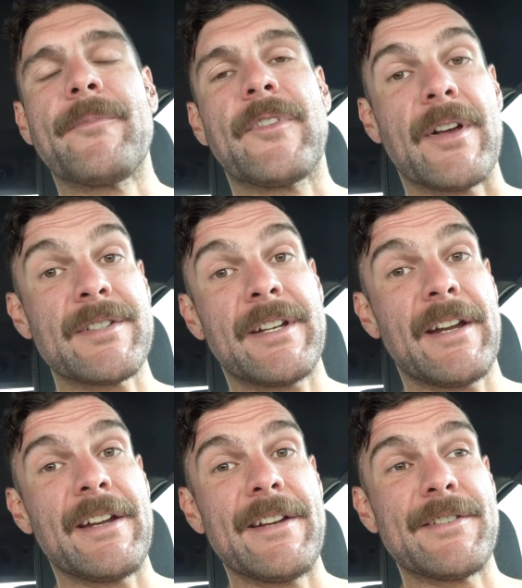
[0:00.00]
doesn't
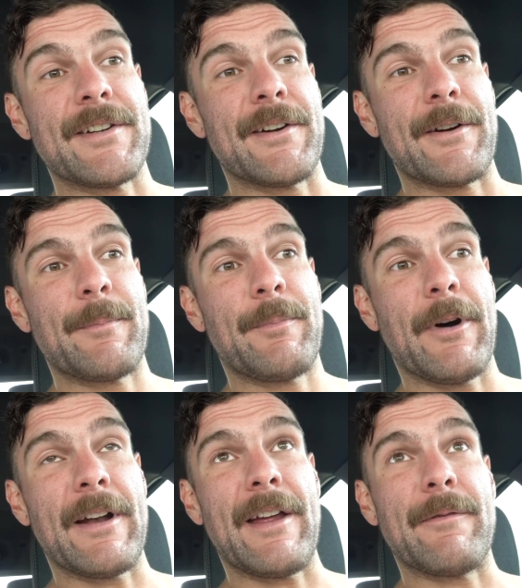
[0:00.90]
get easier,
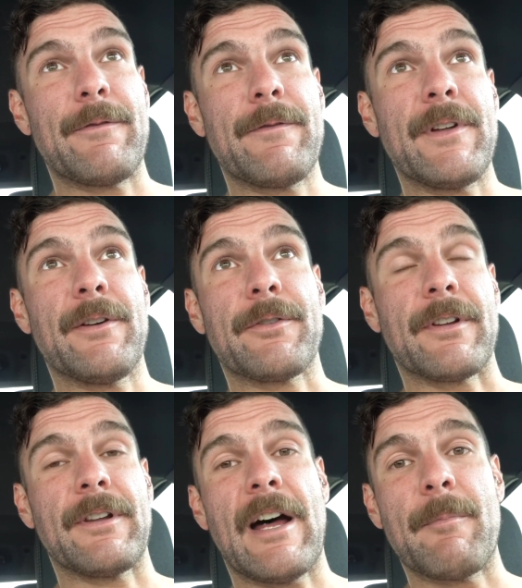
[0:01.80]
but it feels a
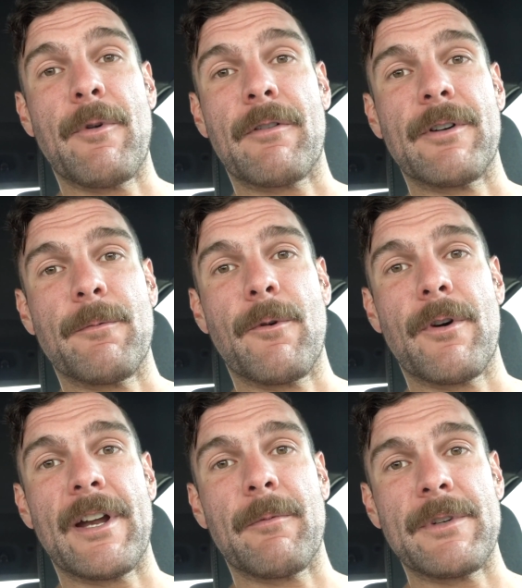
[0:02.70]
lot more
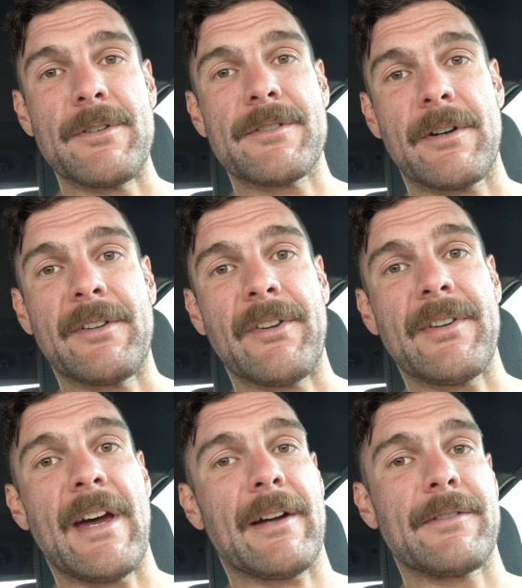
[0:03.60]
rewarding when you start to
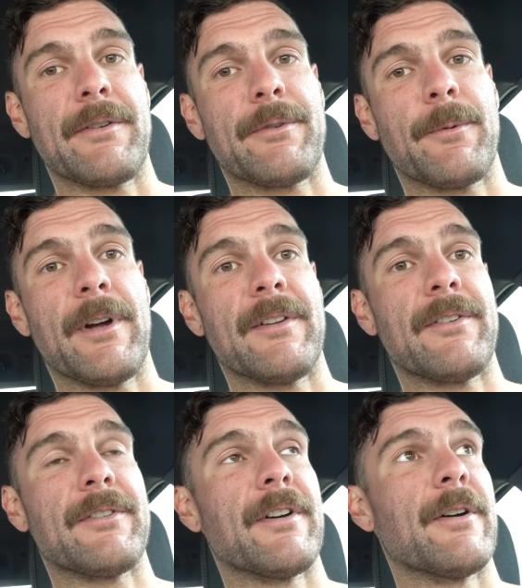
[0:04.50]
stack those wins.
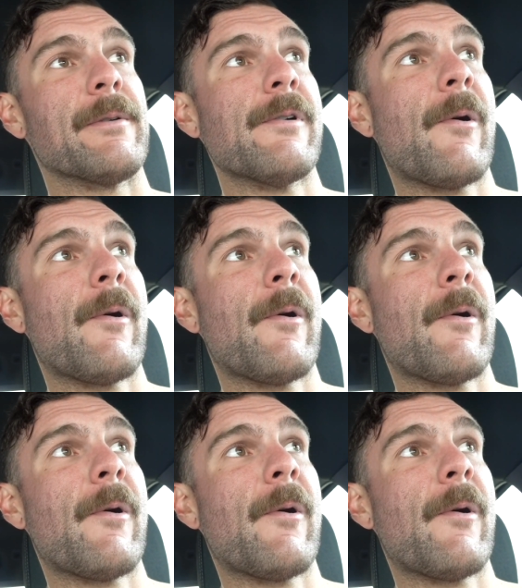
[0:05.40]
So,